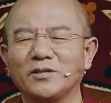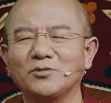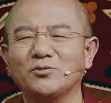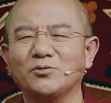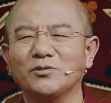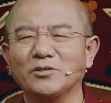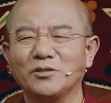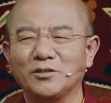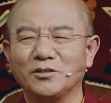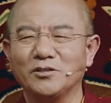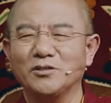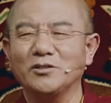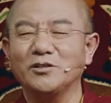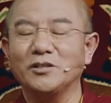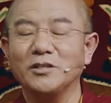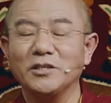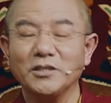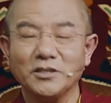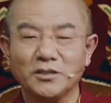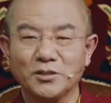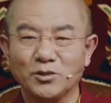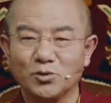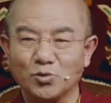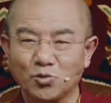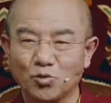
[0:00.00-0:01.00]
How to
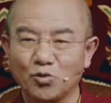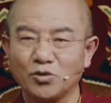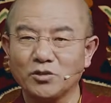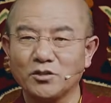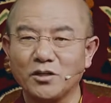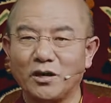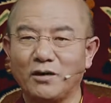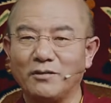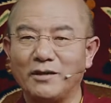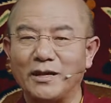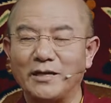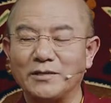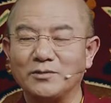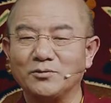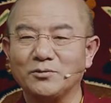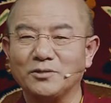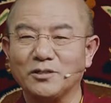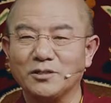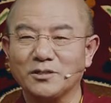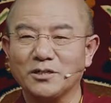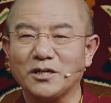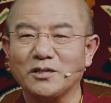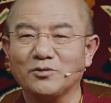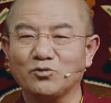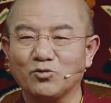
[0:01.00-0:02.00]

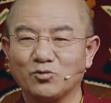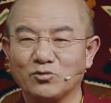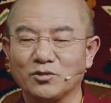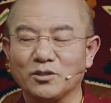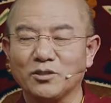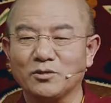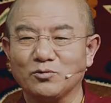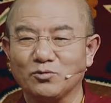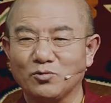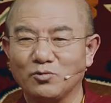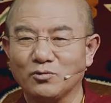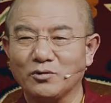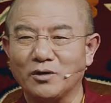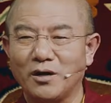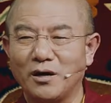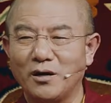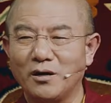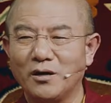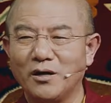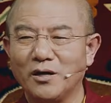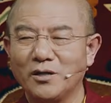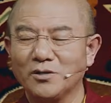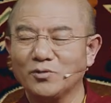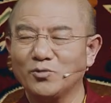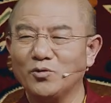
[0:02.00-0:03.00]
review the
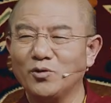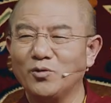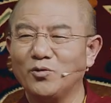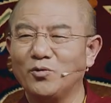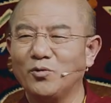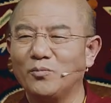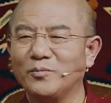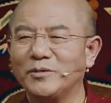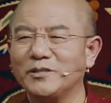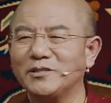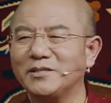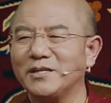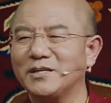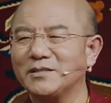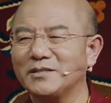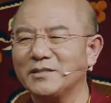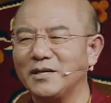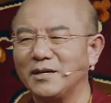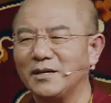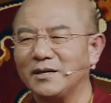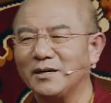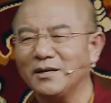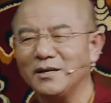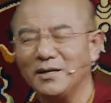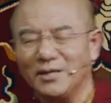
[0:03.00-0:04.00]
Tathagata-garbha? In fact, it has
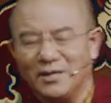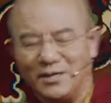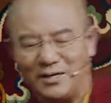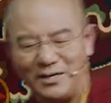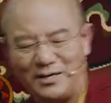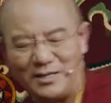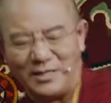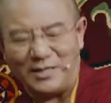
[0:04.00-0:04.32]
to be